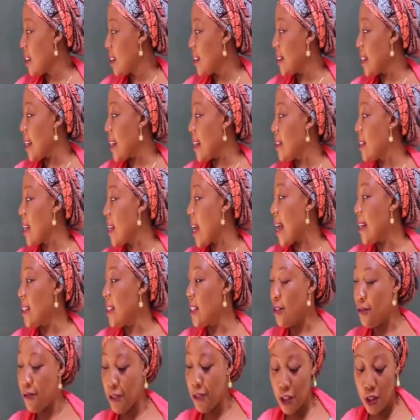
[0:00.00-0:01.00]
Then at
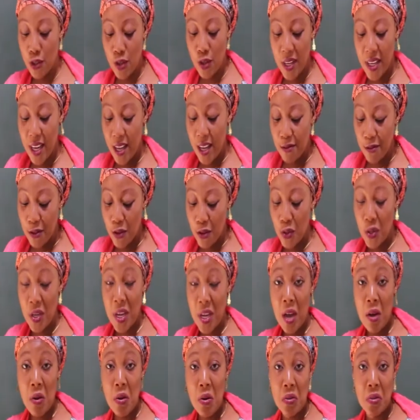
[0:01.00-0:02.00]
the video level, you
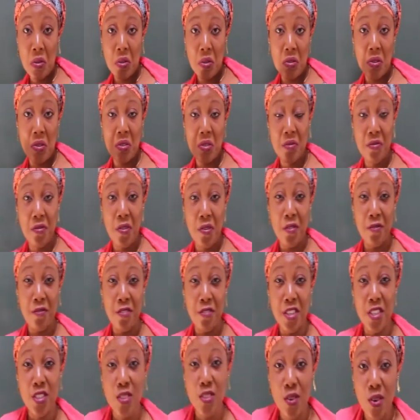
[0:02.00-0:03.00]
can also source for
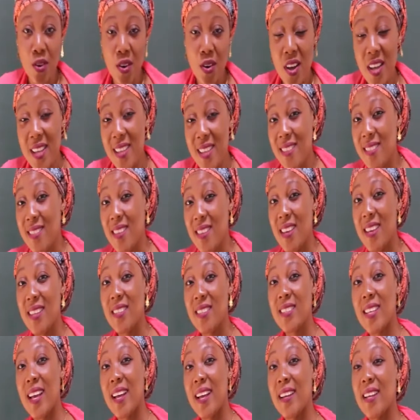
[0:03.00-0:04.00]
video in the
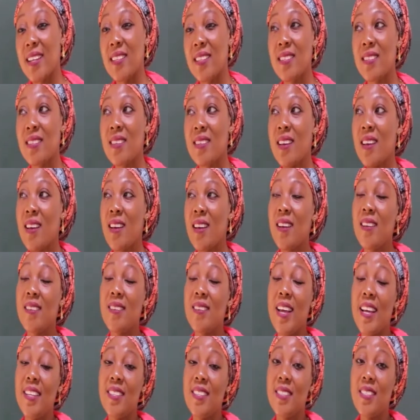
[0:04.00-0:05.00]
internet
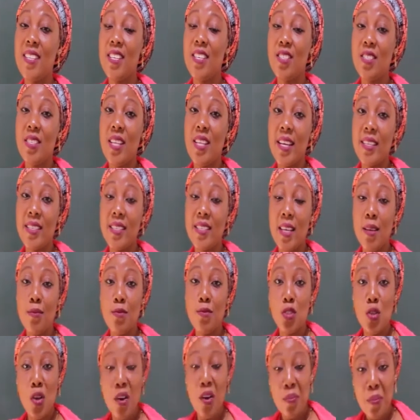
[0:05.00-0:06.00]
that teach that same
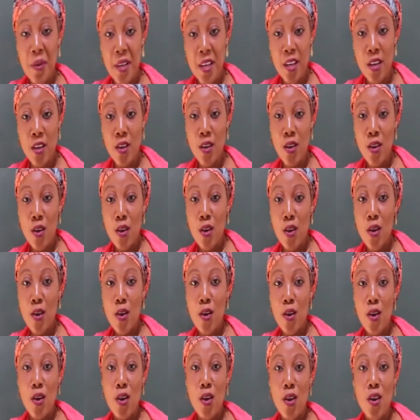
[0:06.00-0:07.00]
topic
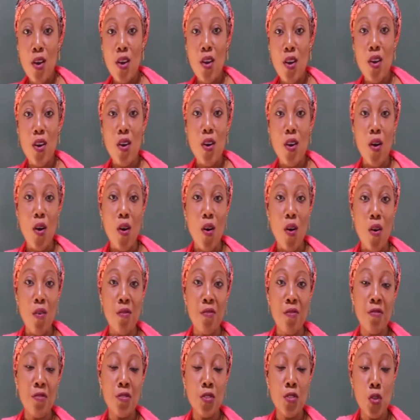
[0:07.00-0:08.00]
of
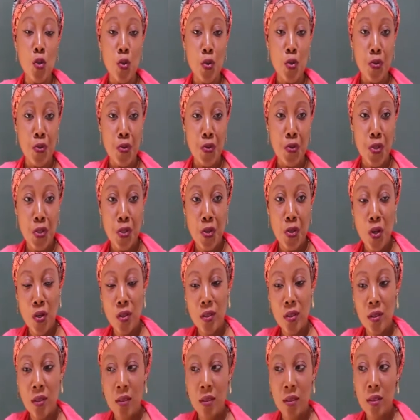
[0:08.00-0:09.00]

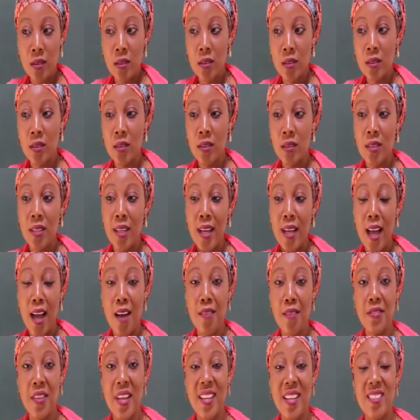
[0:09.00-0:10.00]
nutrition.
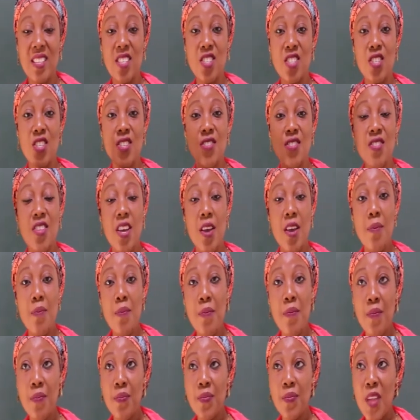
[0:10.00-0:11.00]
After teaching
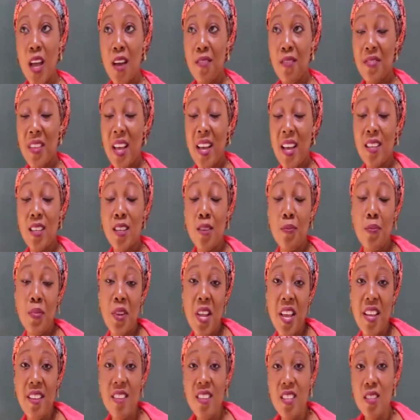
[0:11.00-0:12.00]
them, after
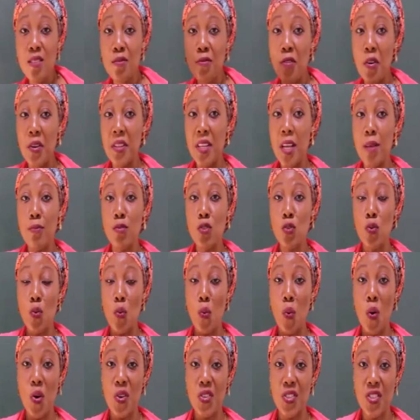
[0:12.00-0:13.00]
playing it for them to
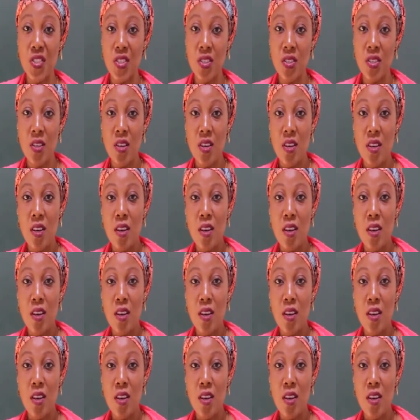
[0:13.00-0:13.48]
watch,